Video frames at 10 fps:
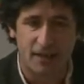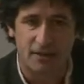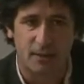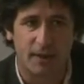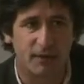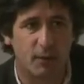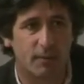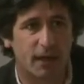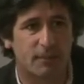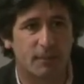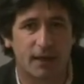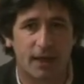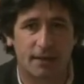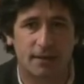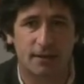So even though we mightn't be
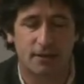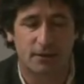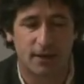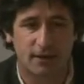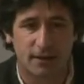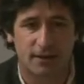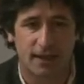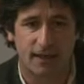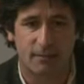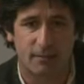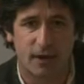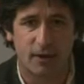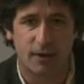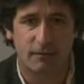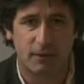elected, it's great that
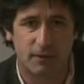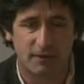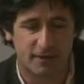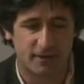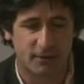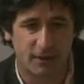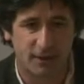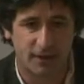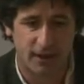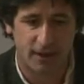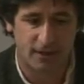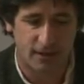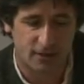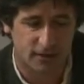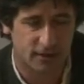our influence is reaching the highest
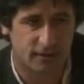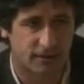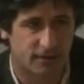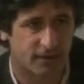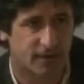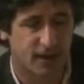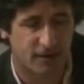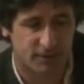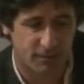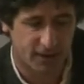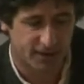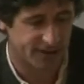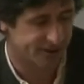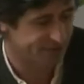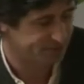echelons of Irish
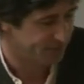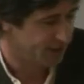politics.